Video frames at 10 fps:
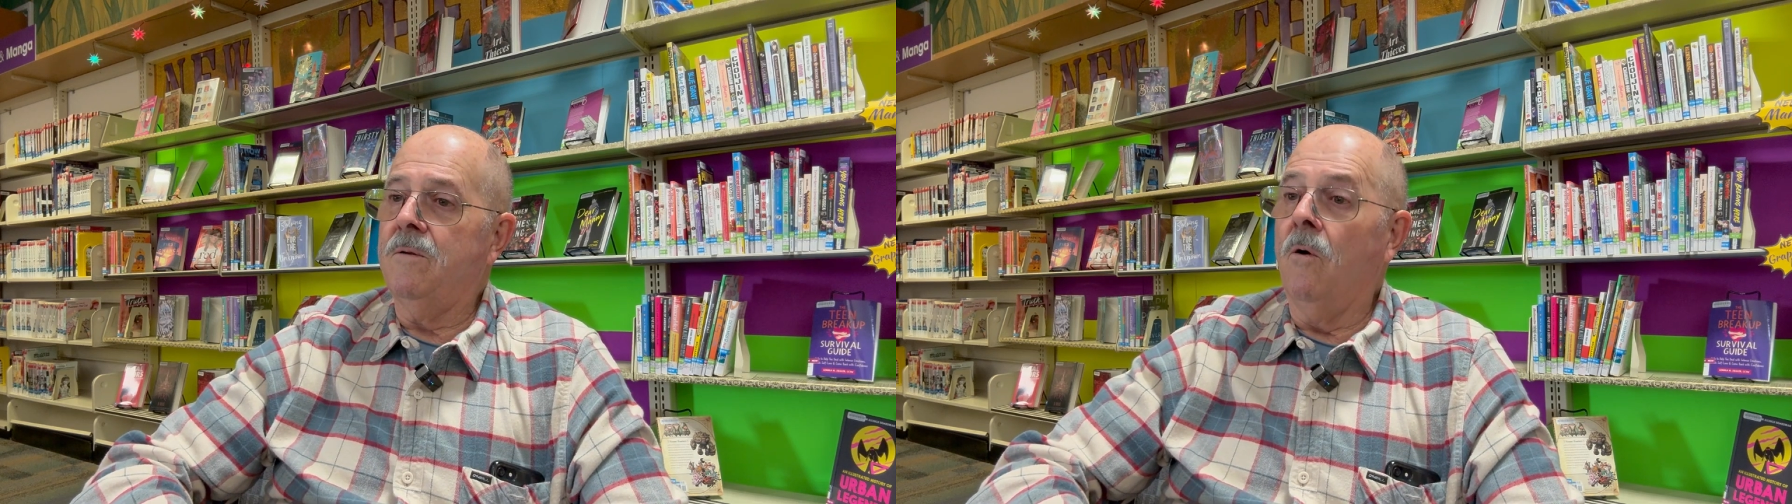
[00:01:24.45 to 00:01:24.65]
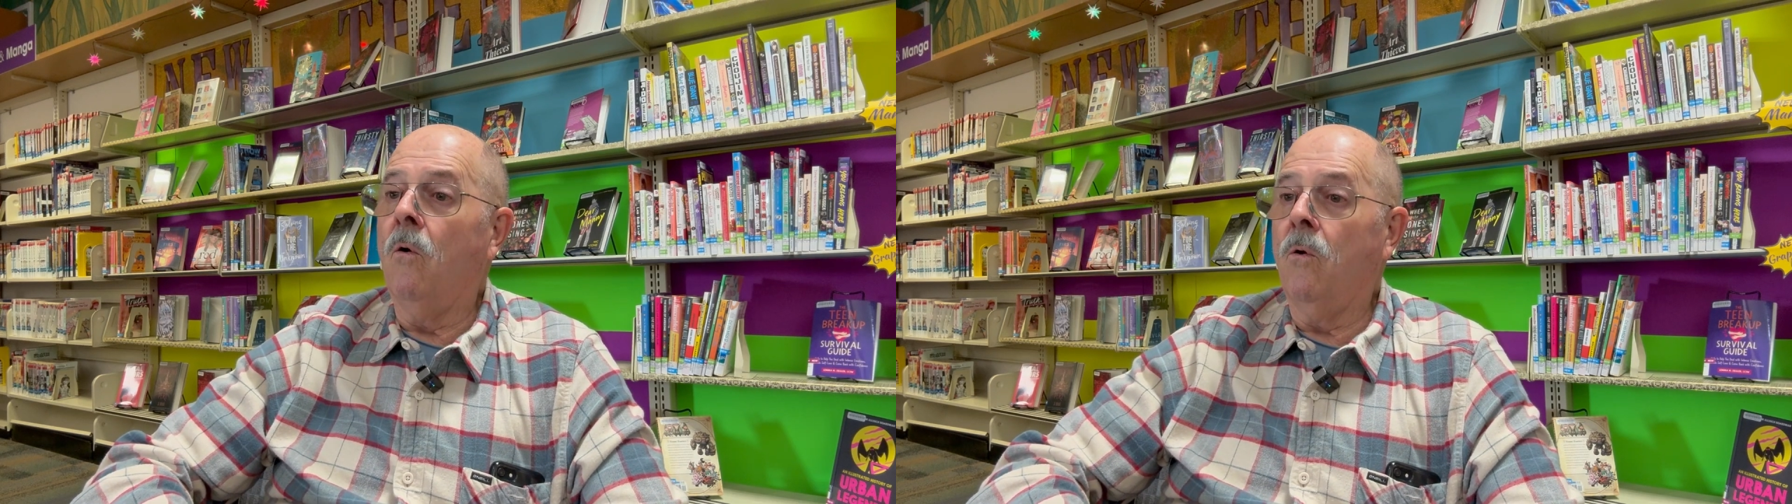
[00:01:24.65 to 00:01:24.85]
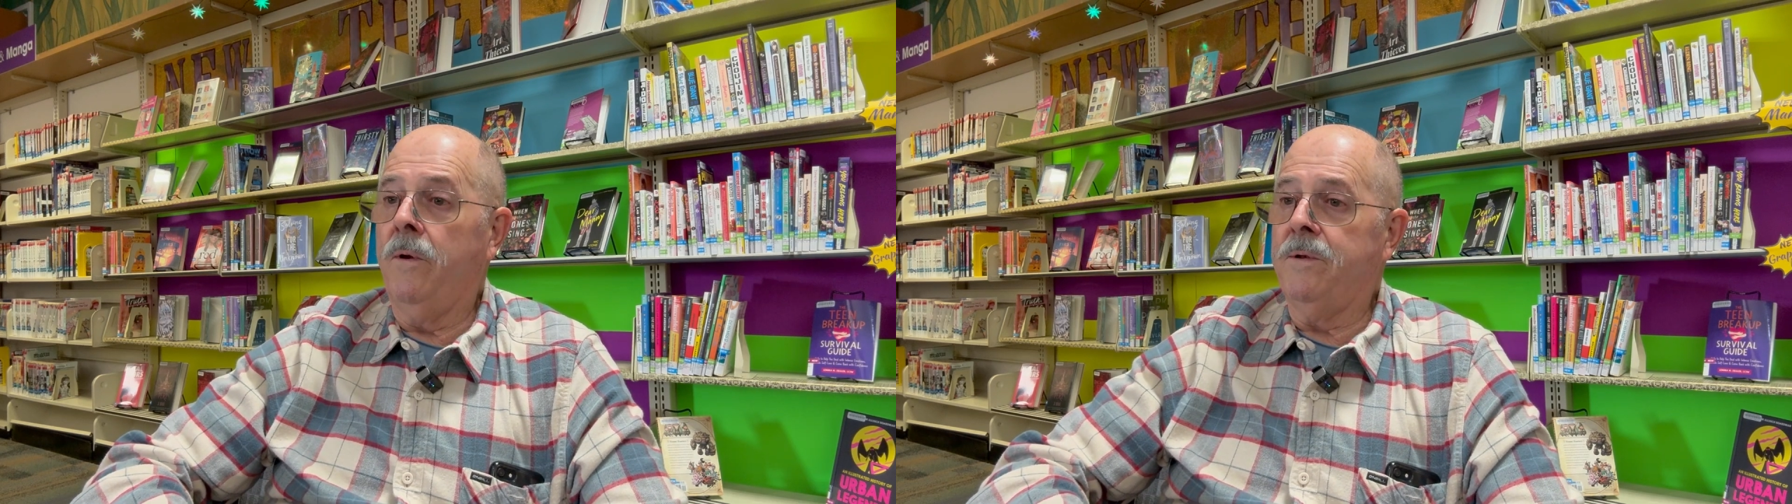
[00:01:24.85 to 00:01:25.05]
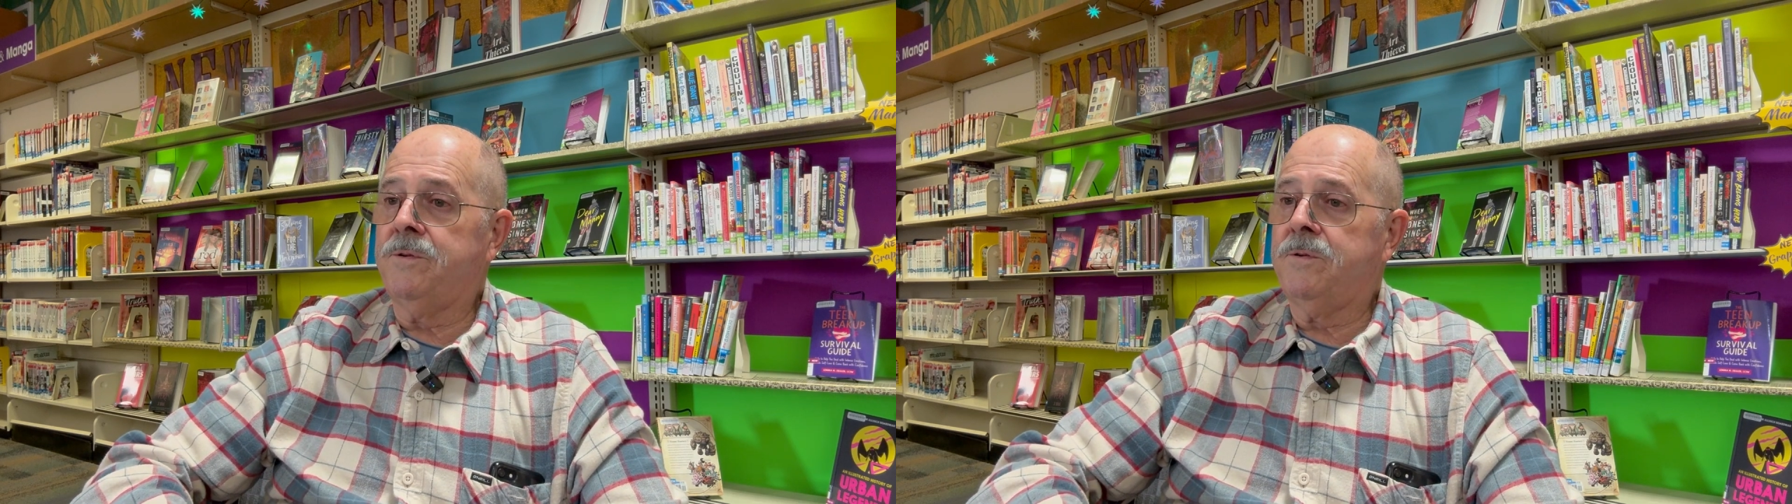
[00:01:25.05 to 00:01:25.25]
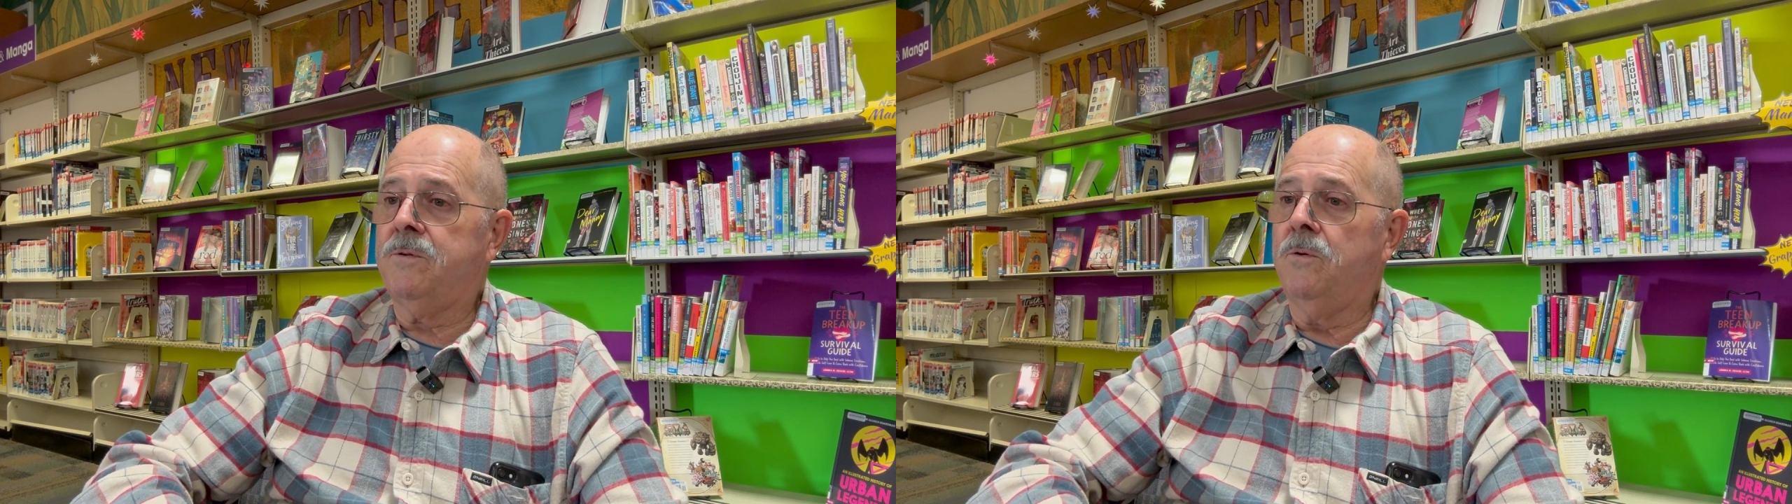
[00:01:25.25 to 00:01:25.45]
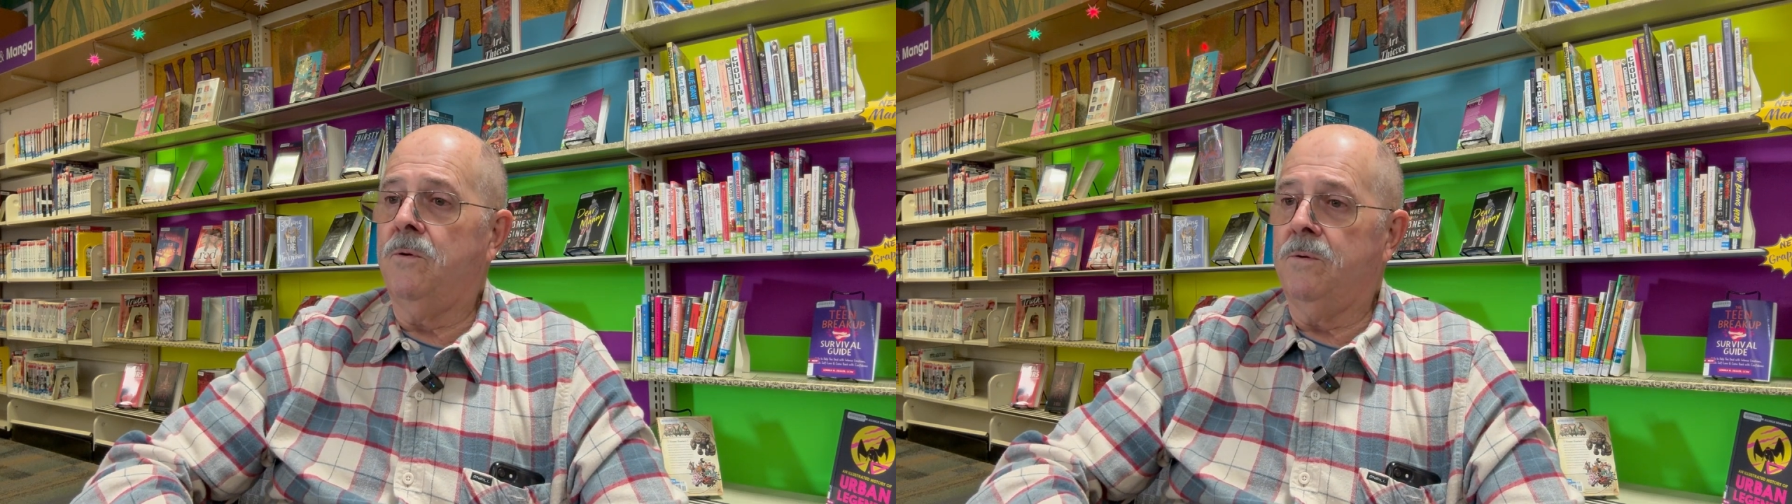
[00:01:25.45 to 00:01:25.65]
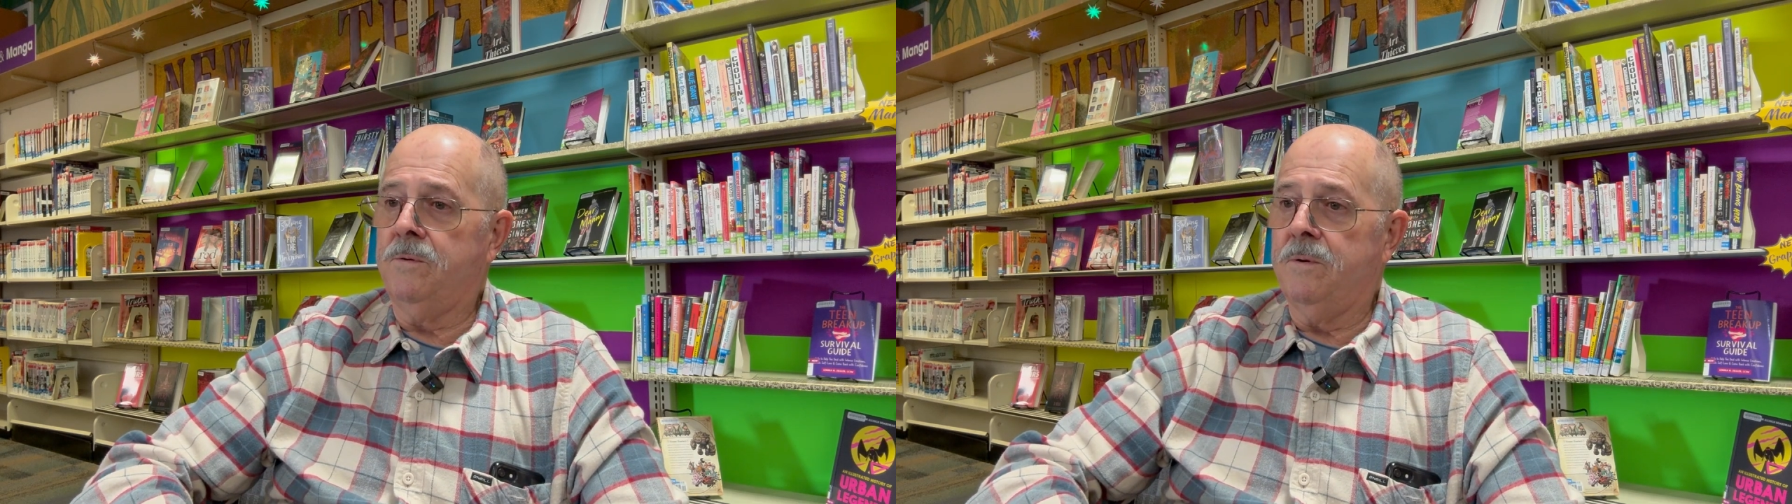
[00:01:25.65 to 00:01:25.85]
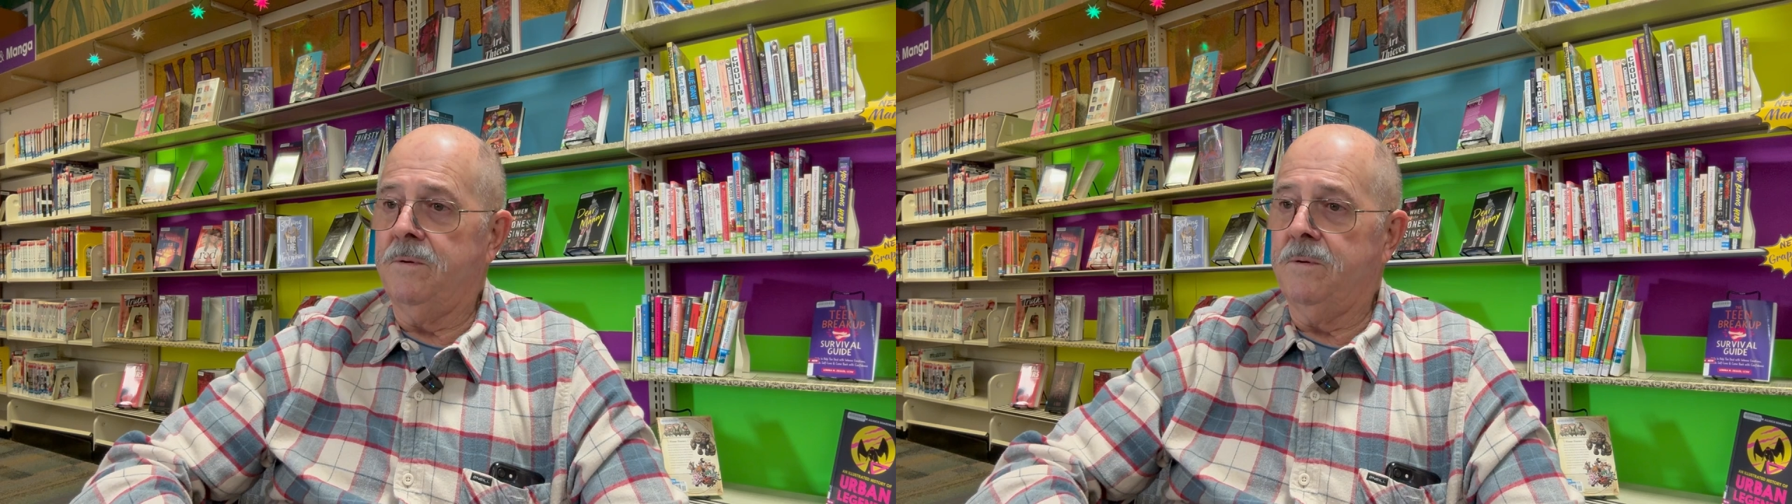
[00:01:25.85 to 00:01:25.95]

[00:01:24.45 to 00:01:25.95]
oldest school